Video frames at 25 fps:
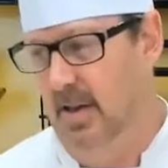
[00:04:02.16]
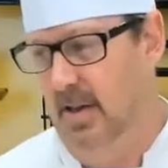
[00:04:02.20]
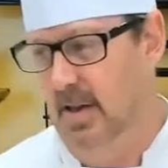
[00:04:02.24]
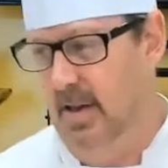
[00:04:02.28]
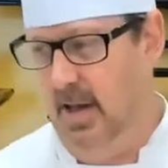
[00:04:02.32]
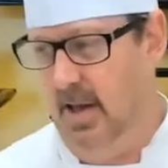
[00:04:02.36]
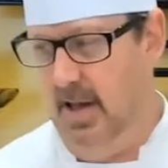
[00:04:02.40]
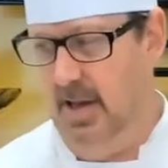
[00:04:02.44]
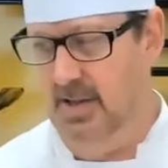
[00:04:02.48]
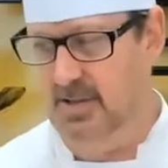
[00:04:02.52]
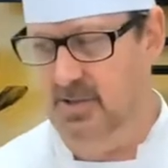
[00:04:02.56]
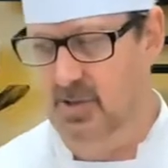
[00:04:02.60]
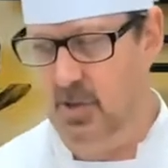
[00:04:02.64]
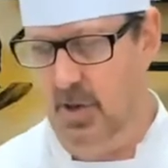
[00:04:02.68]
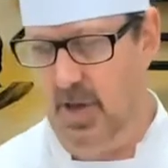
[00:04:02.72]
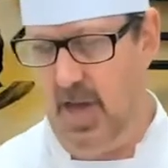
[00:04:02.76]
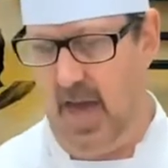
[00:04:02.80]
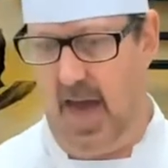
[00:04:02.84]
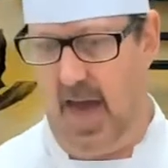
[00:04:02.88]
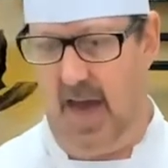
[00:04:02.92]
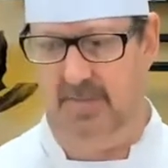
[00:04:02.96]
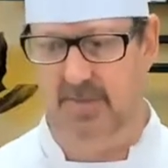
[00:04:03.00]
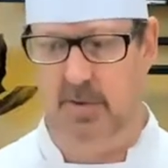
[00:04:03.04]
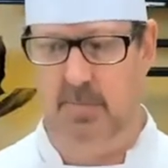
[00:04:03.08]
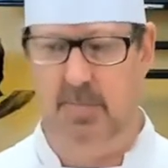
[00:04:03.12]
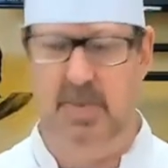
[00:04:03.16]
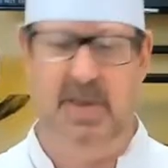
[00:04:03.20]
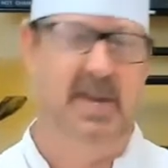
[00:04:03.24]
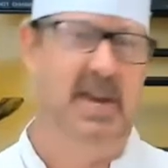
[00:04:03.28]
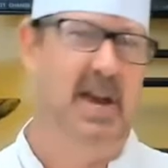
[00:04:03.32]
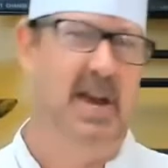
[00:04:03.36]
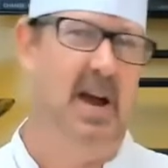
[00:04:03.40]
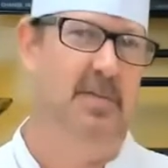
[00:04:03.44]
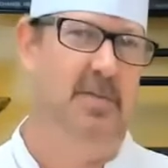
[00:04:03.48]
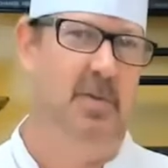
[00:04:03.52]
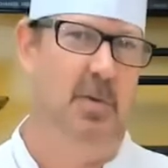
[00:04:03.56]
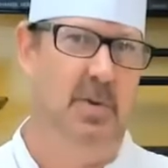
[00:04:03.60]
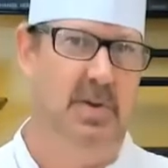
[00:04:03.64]
So you have to be
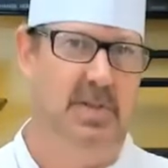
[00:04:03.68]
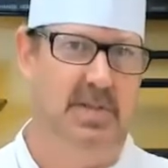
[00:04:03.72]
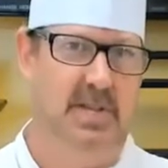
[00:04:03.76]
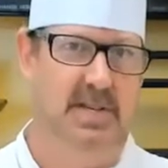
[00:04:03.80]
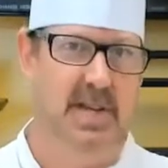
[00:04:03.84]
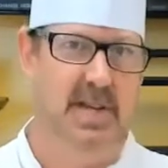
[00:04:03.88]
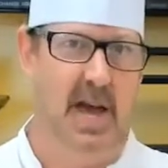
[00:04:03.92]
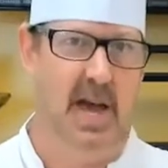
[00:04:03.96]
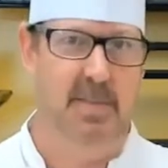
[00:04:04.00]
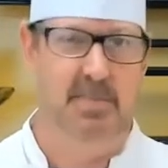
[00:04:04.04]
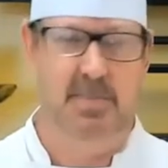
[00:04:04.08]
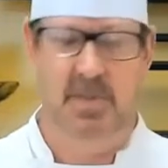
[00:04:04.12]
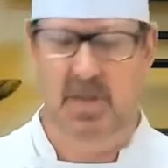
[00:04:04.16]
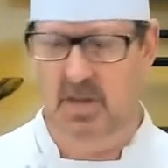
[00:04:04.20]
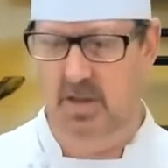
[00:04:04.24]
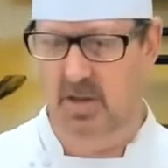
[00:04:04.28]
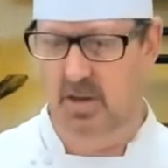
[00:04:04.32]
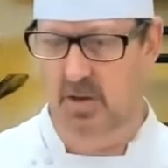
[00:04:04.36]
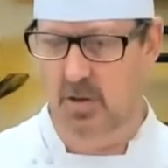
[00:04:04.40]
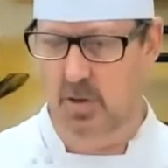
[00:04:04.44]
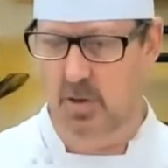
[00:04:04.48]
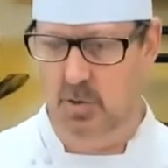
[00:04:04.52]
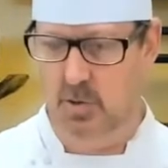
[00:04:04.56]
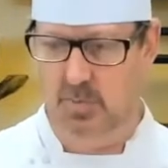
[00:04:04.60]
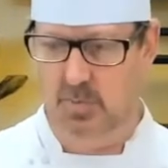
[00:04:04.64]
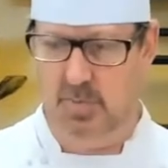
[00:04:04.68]
careful with the type that you use.